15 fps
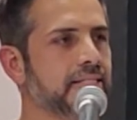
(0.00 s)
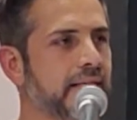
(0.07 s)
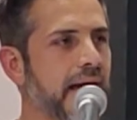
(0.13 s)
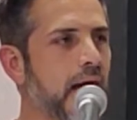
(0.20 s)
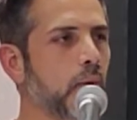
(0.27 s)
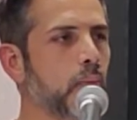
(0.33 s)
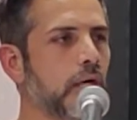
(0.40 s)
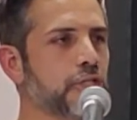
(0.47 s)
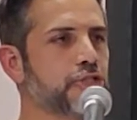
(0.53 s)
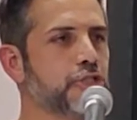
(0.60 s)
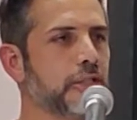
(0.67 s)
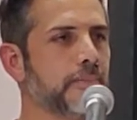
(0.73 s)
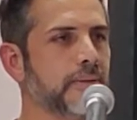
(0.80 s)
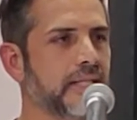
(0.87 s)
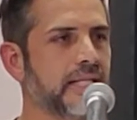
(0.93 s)
God want
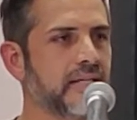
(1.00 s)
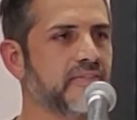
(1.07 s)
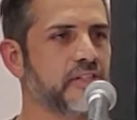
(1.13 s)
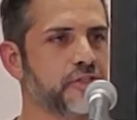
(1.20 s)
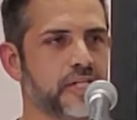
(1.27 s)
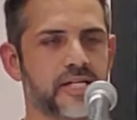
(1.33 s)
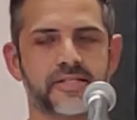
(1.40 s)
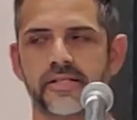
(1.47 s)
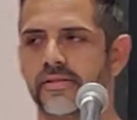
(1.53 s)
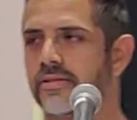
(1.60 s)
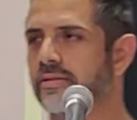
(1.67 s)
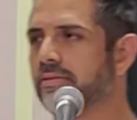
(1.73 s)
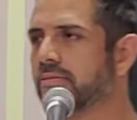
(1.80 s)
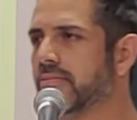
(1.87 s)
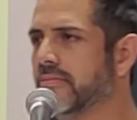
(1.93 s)
you to believe in Jesus?